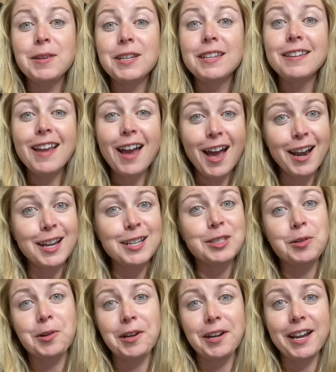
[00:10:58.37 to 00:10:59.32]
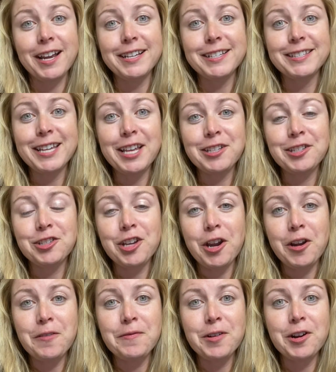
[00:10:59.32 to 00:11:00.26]
Not as organized as
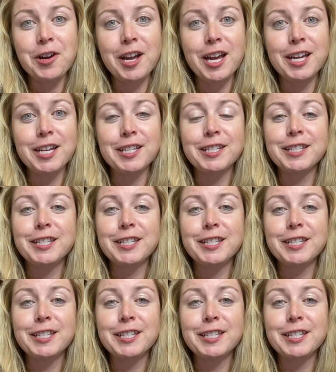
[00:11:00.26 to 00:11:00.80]
Jennifer is.